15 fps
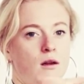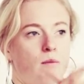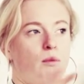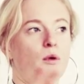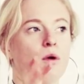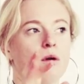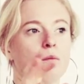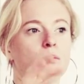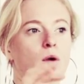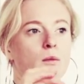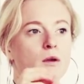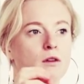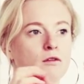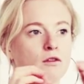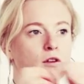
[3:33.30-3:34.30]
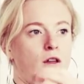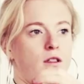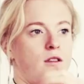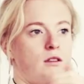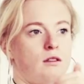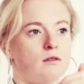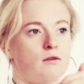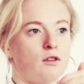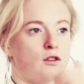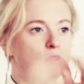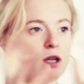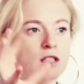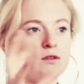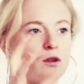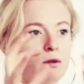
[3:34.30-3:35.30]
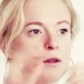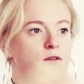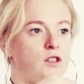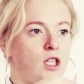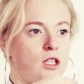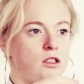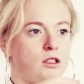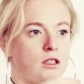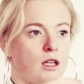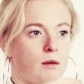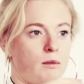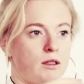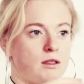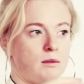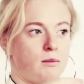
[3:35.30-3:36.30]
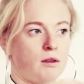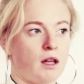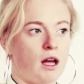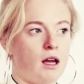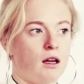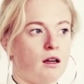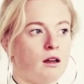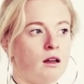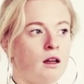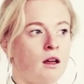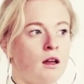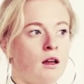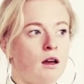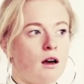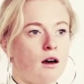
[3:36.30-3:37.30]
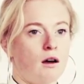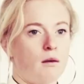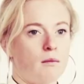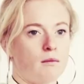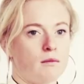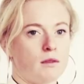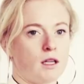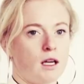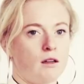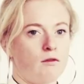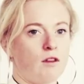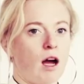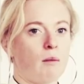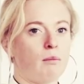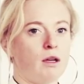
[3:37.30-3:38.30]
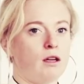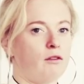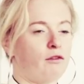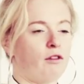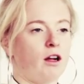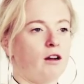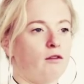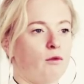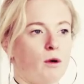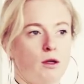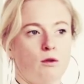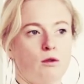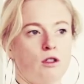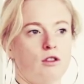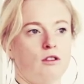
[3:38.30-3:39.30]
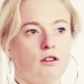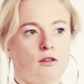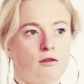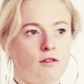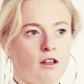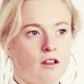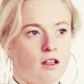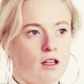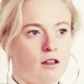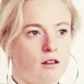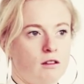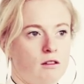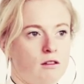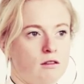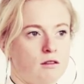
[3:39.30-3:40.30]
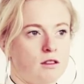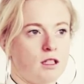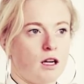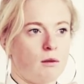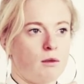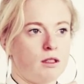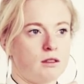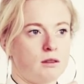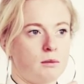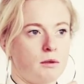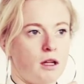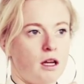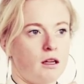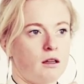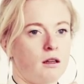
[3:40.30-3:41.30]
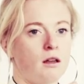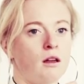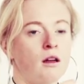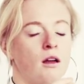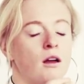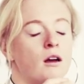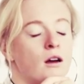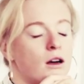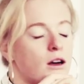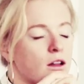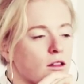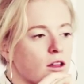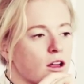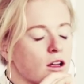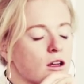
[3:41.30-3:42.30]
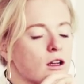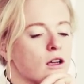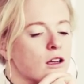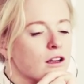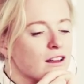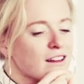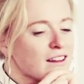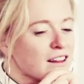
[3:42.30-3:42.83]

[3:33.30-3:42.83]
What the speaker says: an important moment for transformative change to come into play. Kind of not being afraid of what you could do feeling to come into play. I think